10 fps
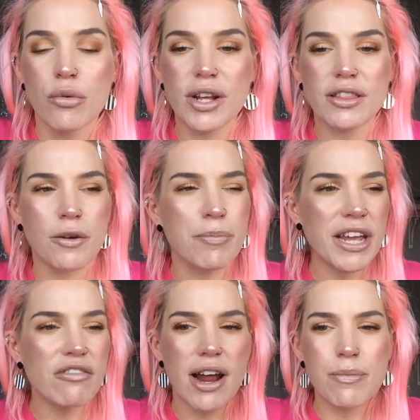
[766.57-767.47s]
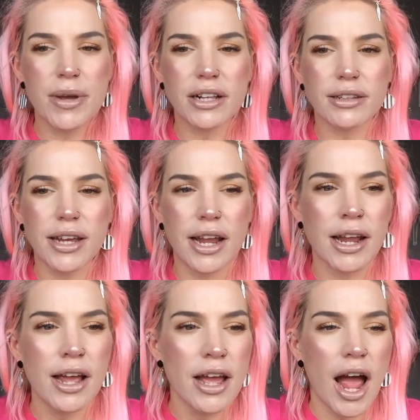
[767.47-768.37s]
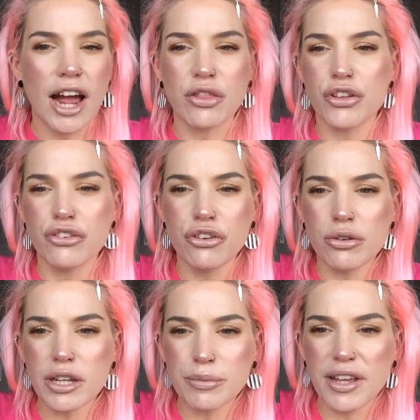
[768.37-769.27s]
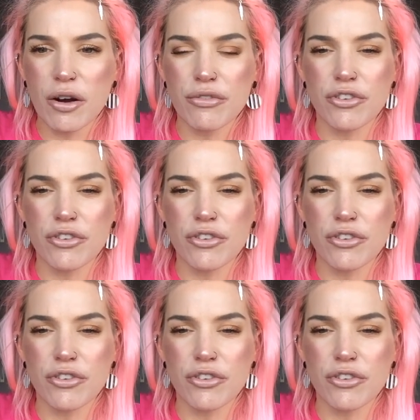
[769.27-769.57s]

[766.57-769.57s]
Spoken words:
with the big red building and the tulips out